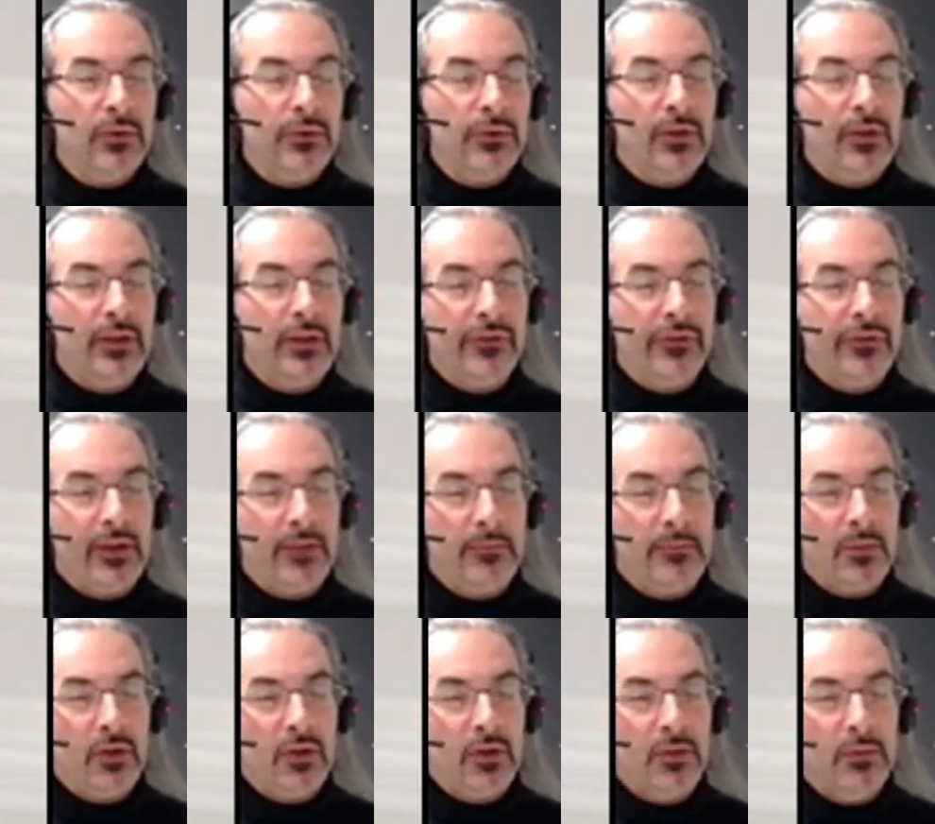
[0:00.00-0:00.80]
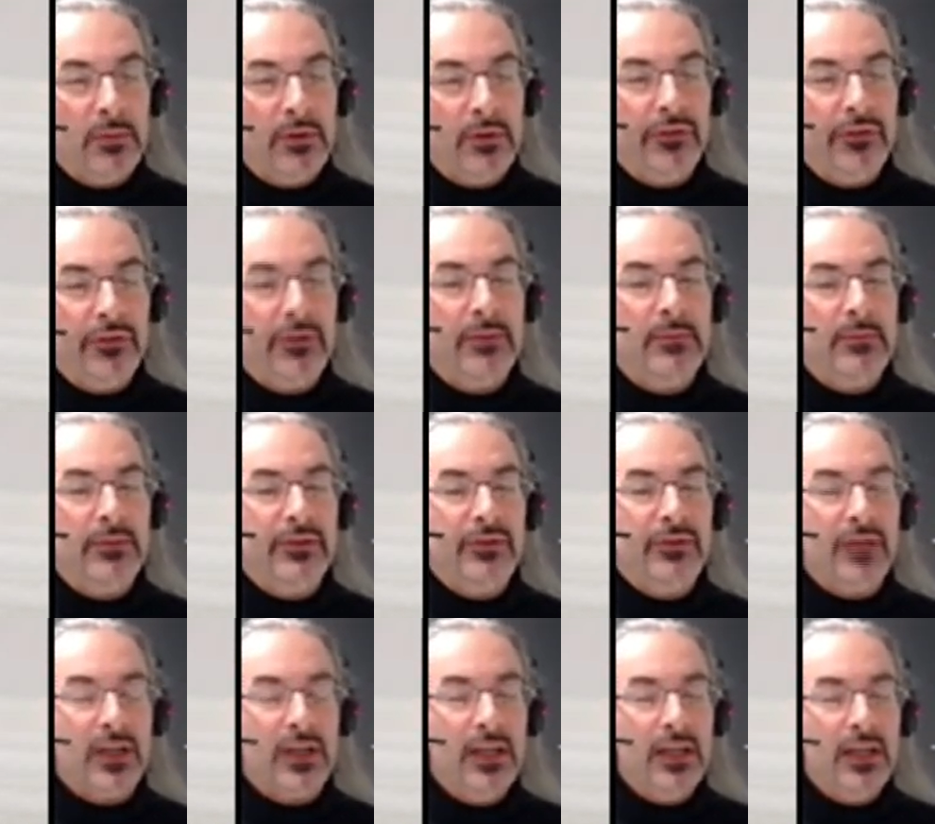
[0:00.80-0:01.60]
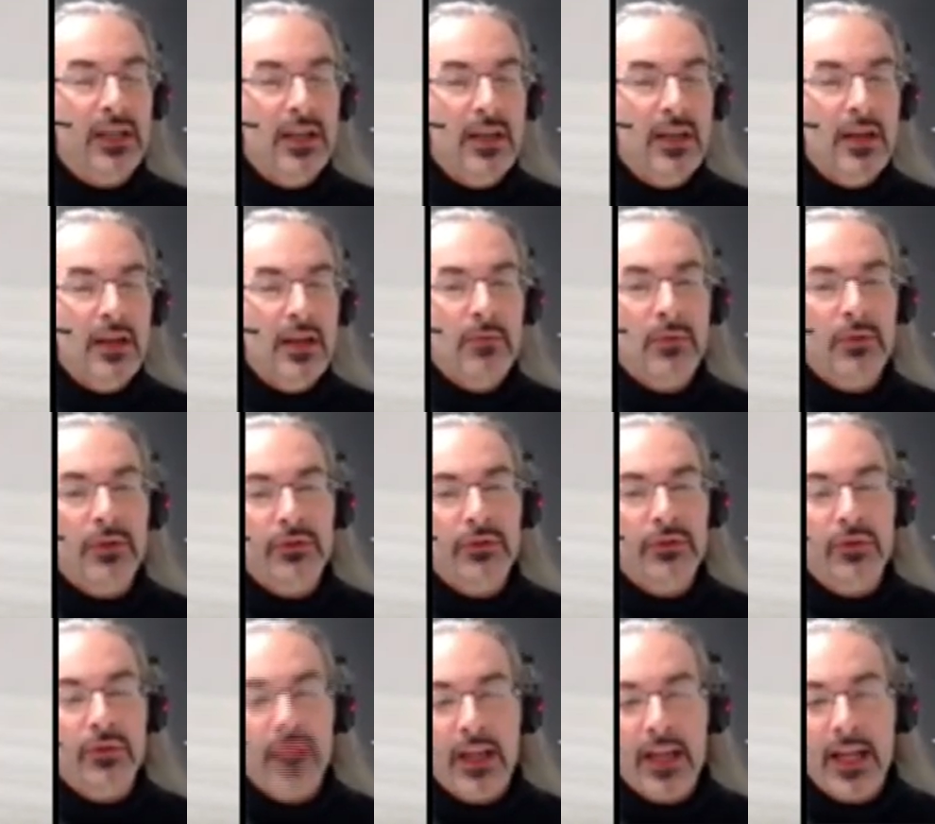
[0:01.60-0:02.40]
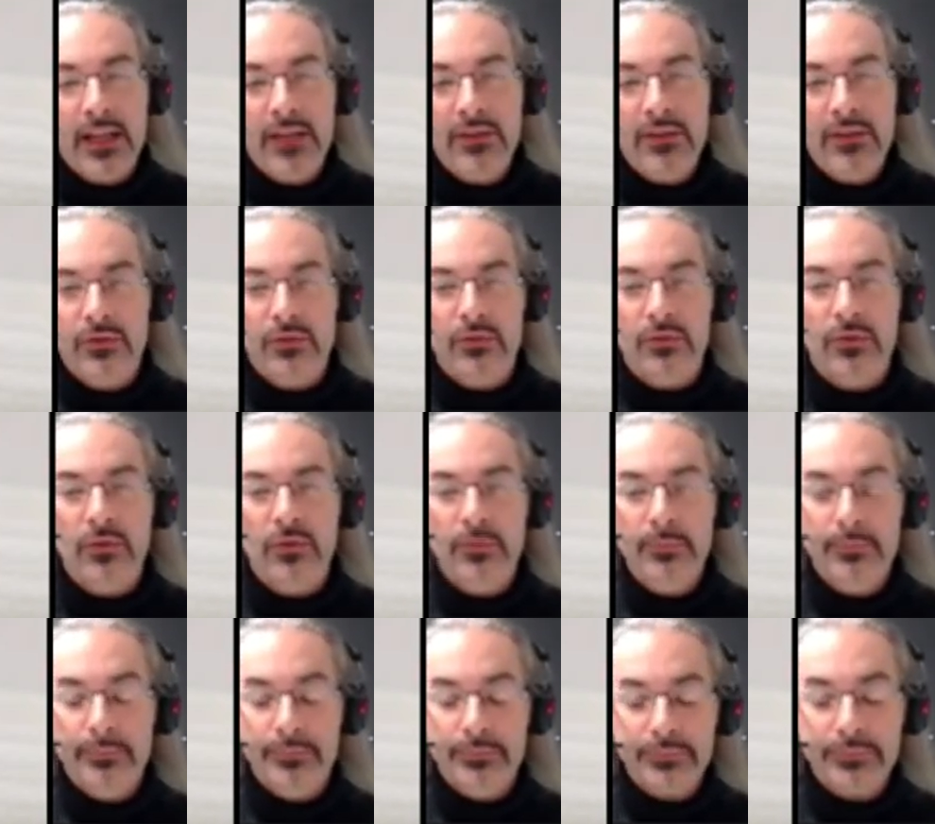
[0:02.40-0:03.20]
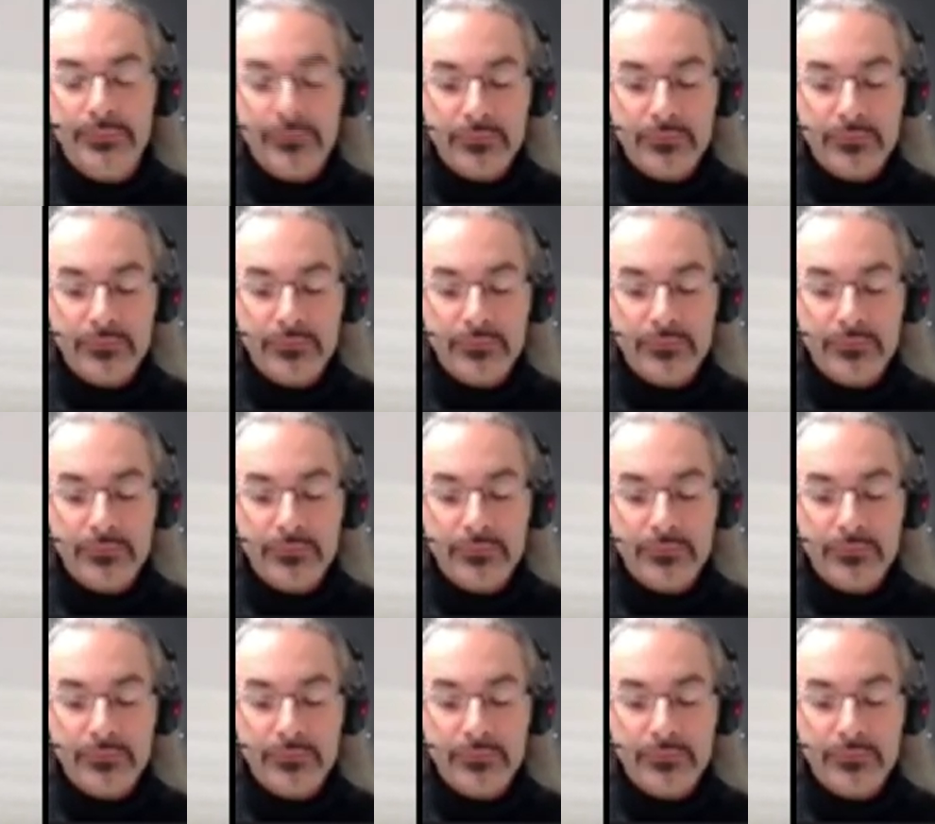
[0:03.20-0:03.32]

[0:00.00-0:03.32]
also has some global symmetry, what you can do